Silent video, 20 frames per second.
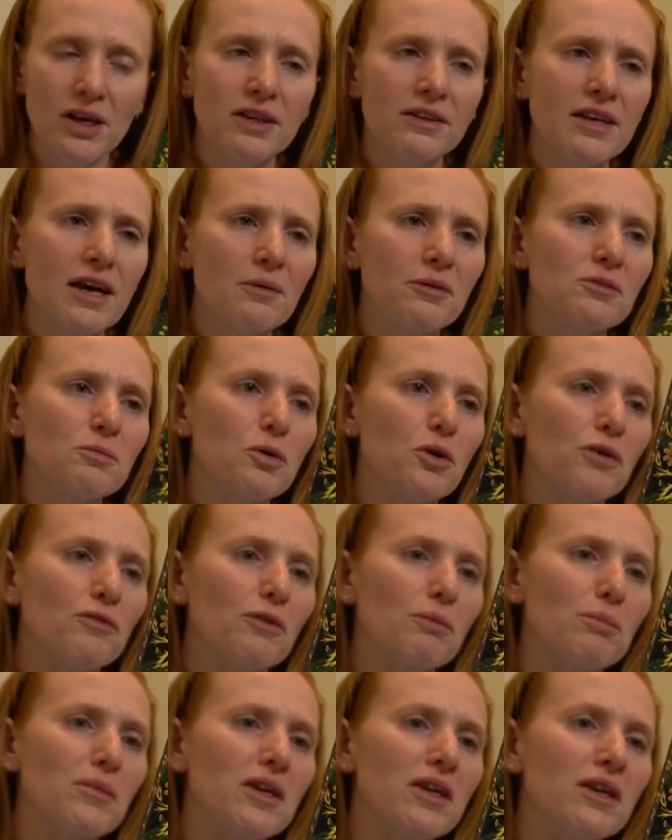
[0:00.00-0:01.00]
That was more of
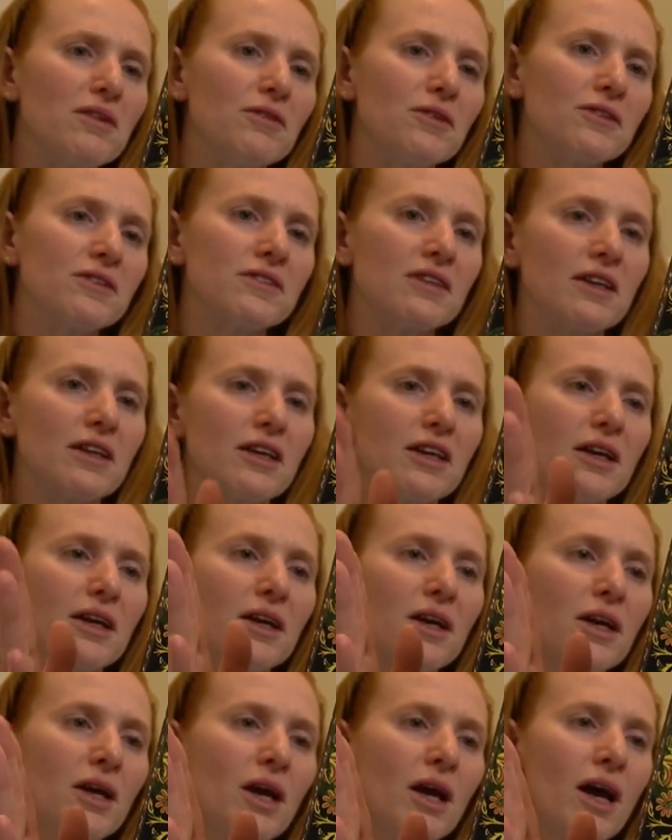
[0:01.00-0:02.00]
a medieval setting.
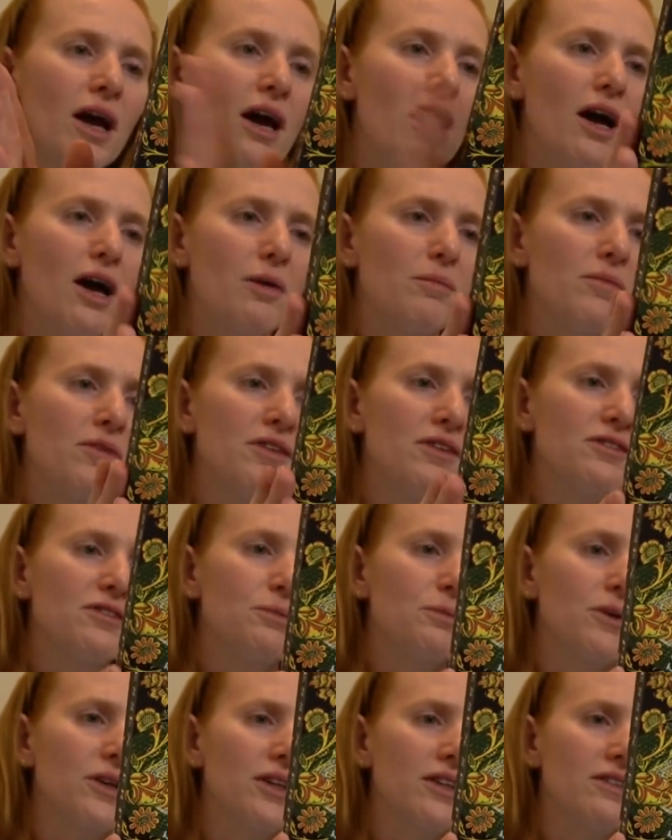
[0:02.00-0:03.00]
Um, this
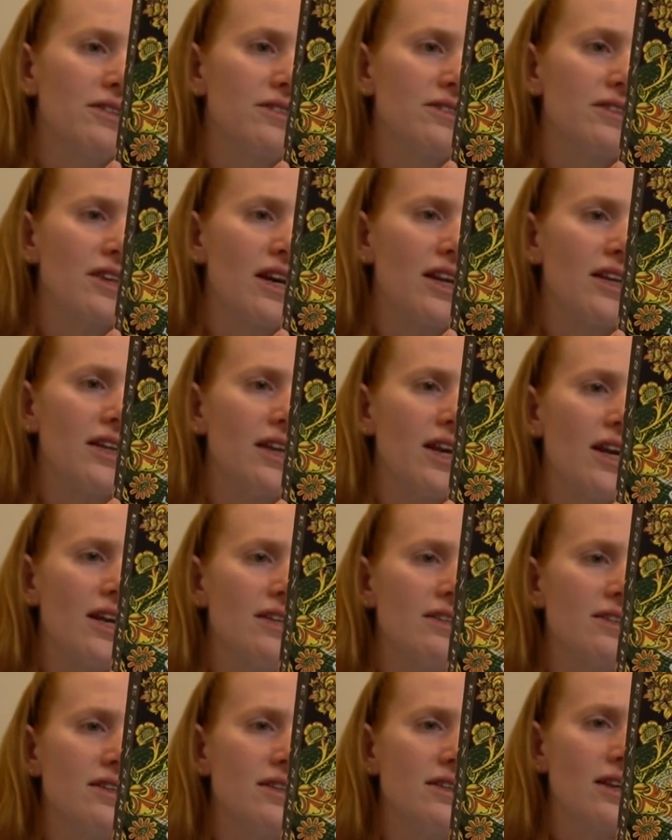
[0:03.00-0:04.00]
one is set in
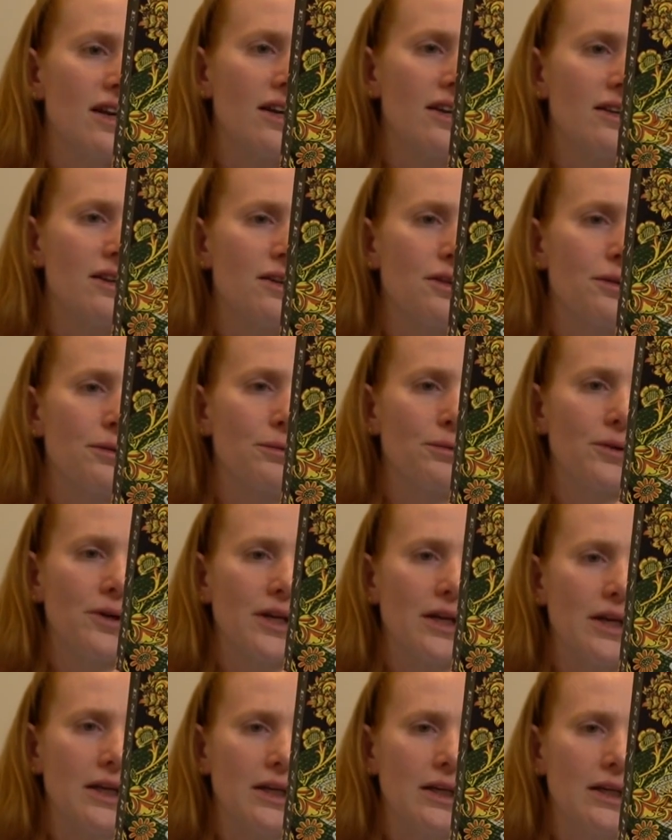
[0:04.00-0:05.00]

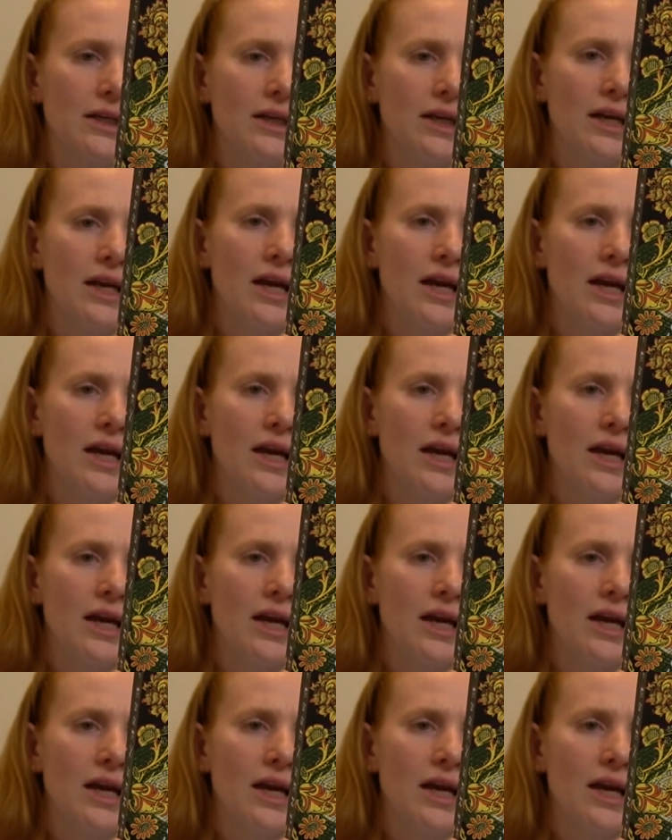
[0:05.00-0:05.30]
1893,